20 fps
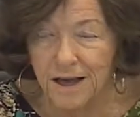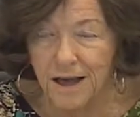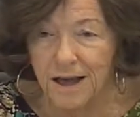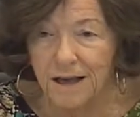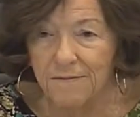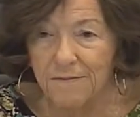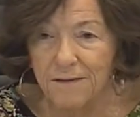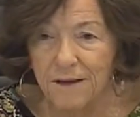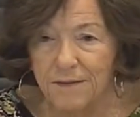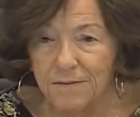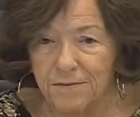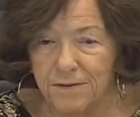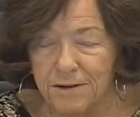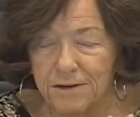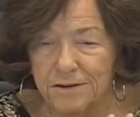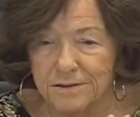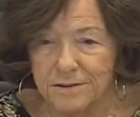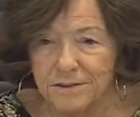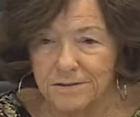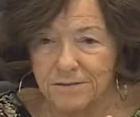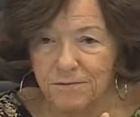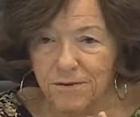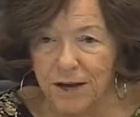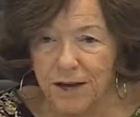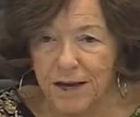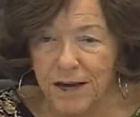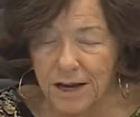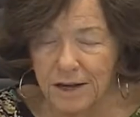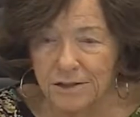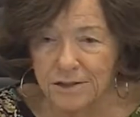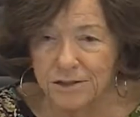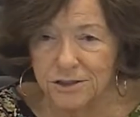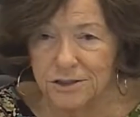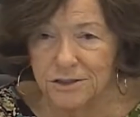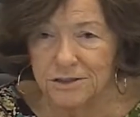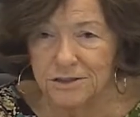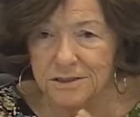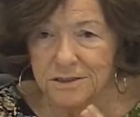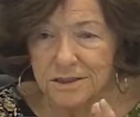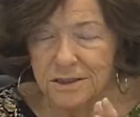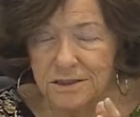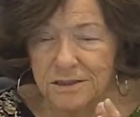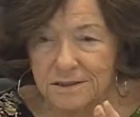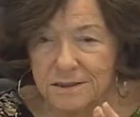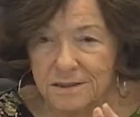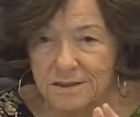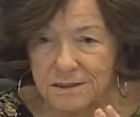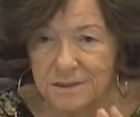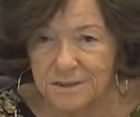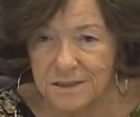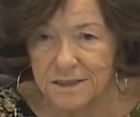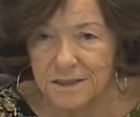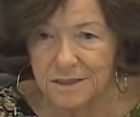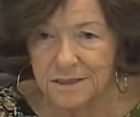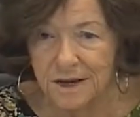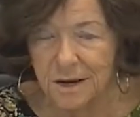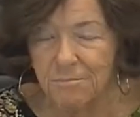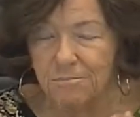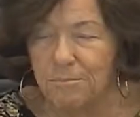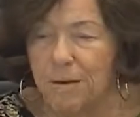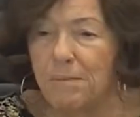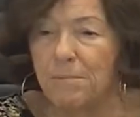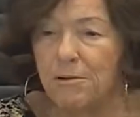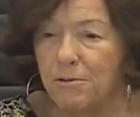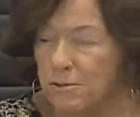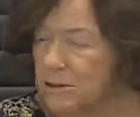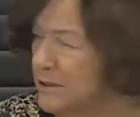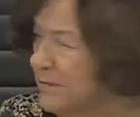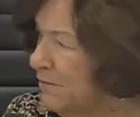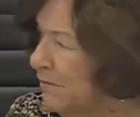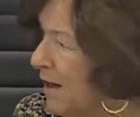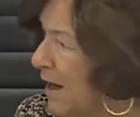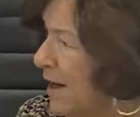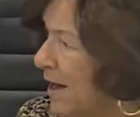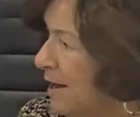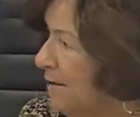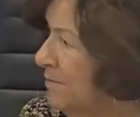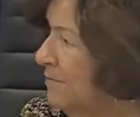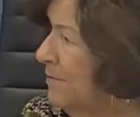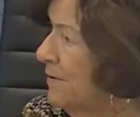And then there's vacations and sick time. Maybe it was five.